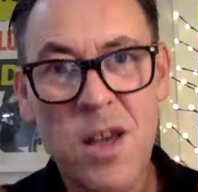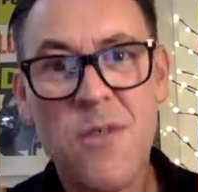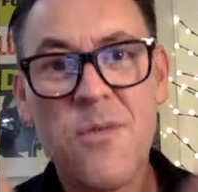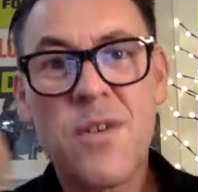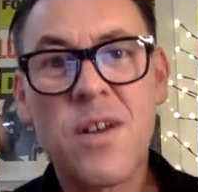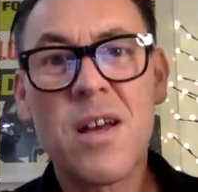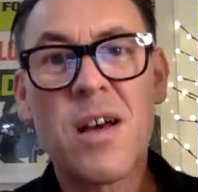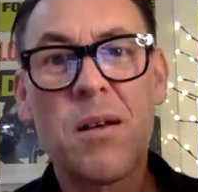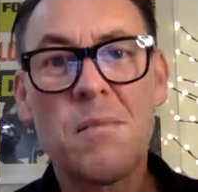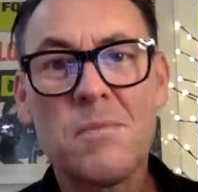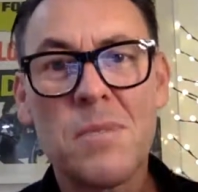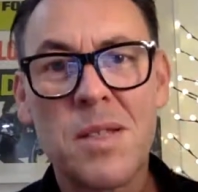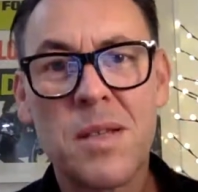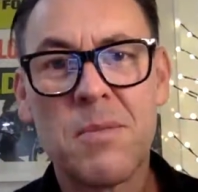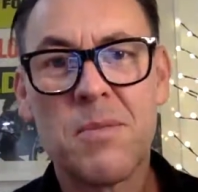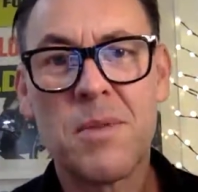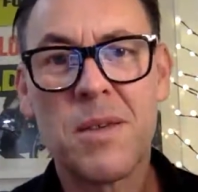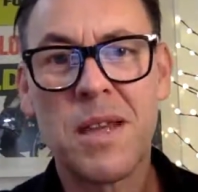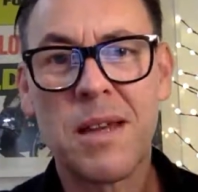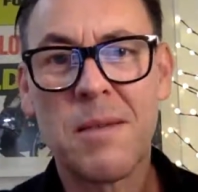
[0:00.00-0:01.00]
overcome
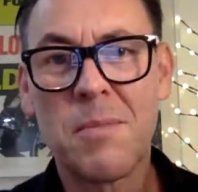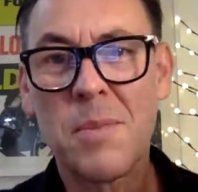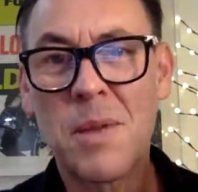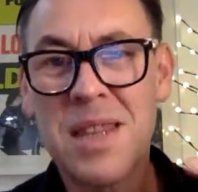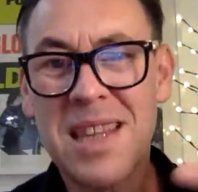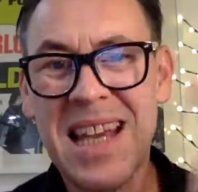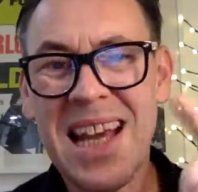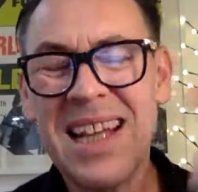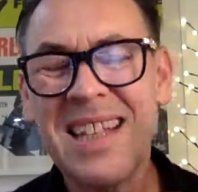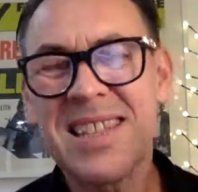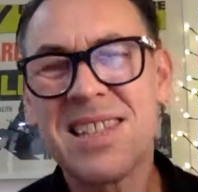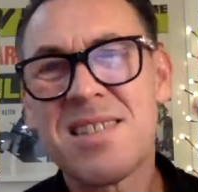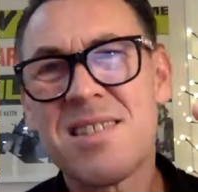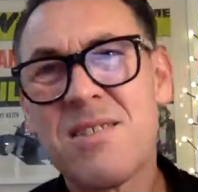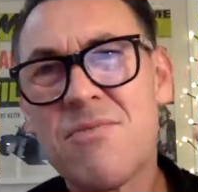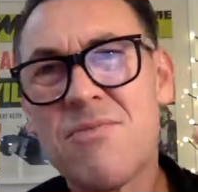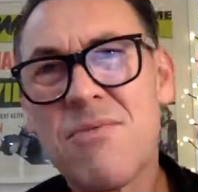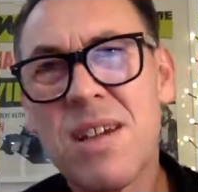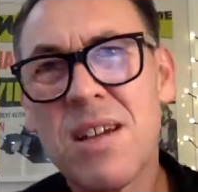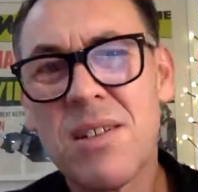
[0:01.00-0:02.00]
something, but that's
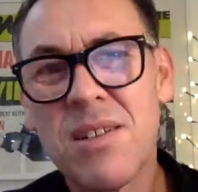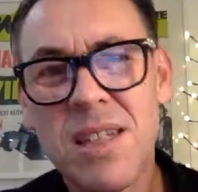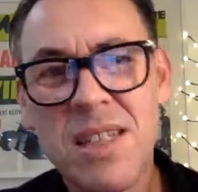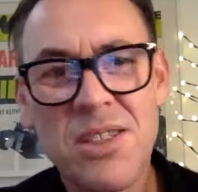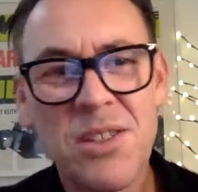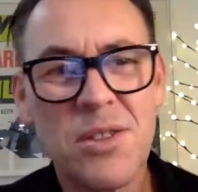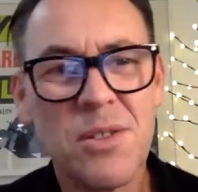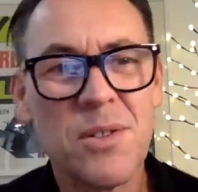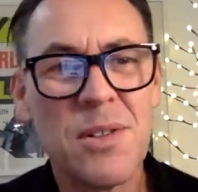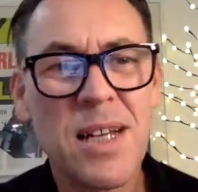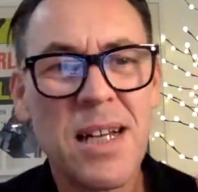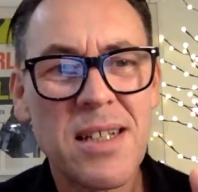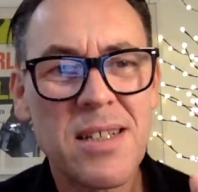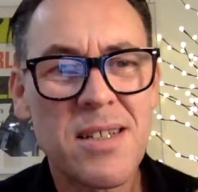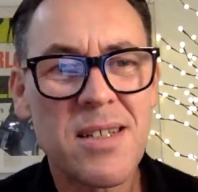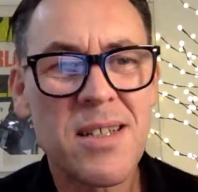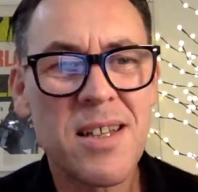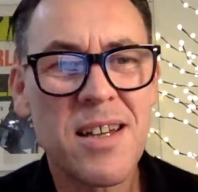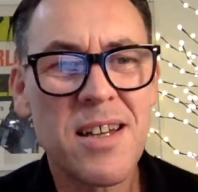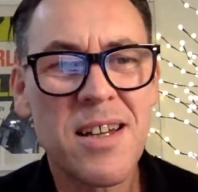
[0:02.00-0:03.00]
the real issue.
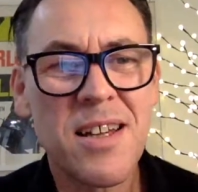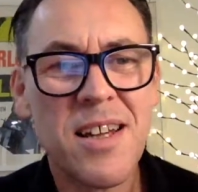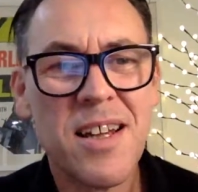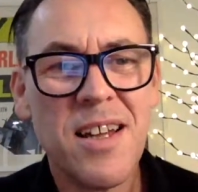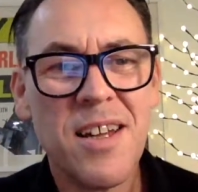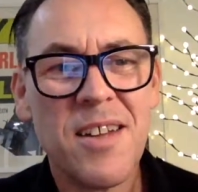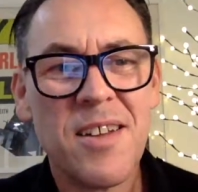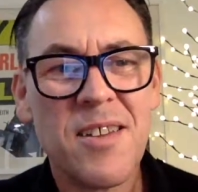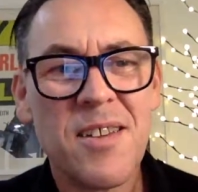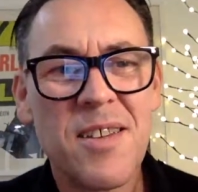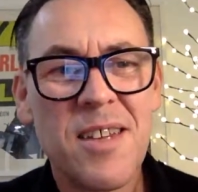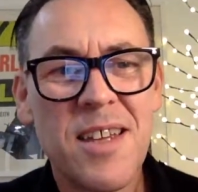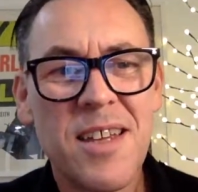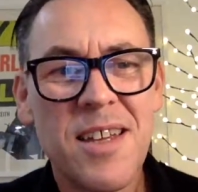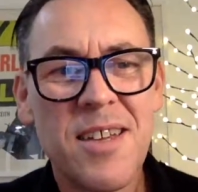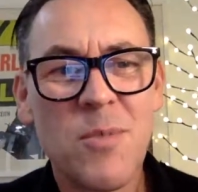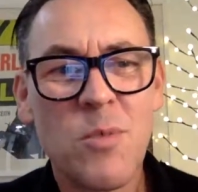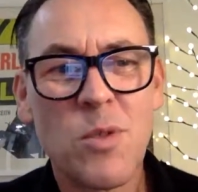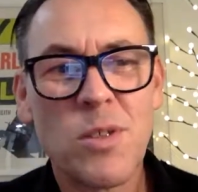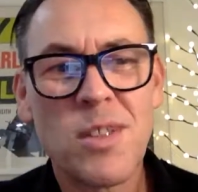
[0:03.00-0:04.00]
That's the
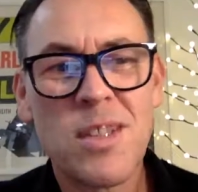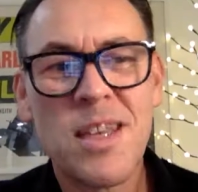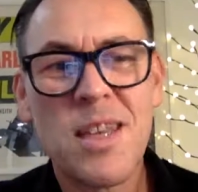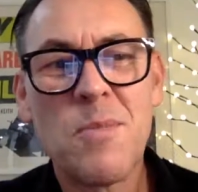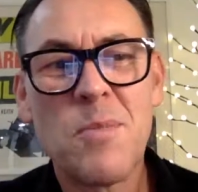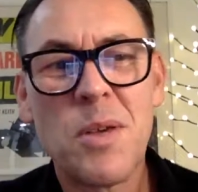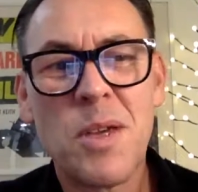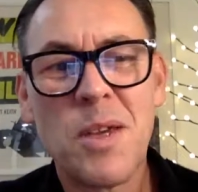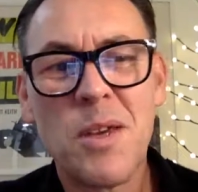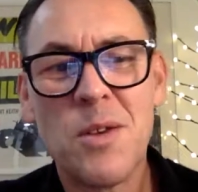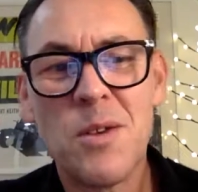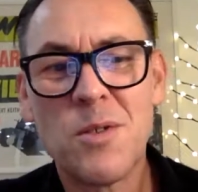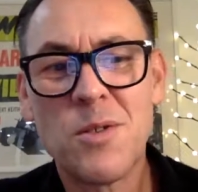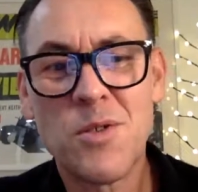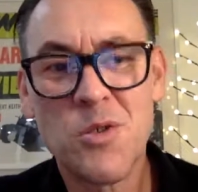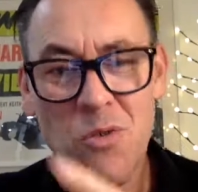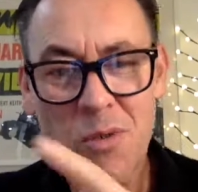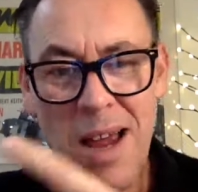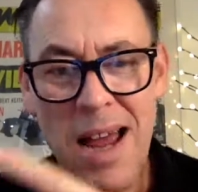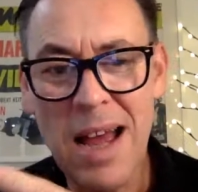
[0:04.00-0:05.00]
what's keeping you
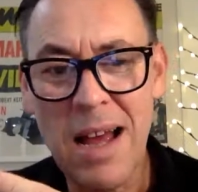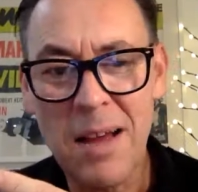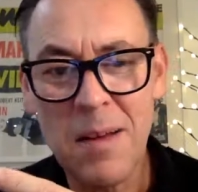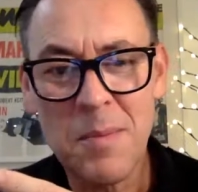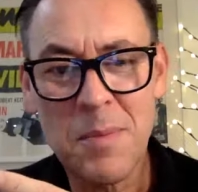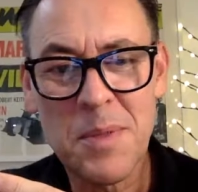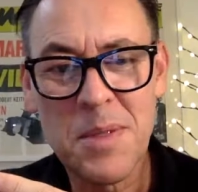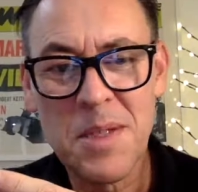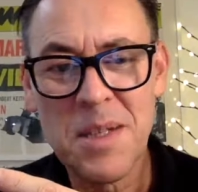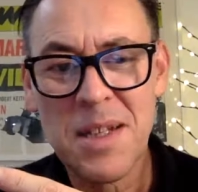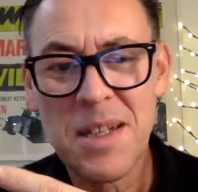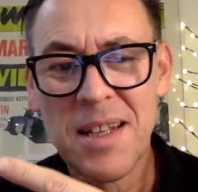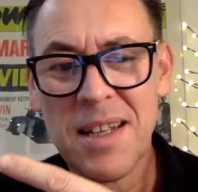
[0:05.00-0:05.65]
trapped.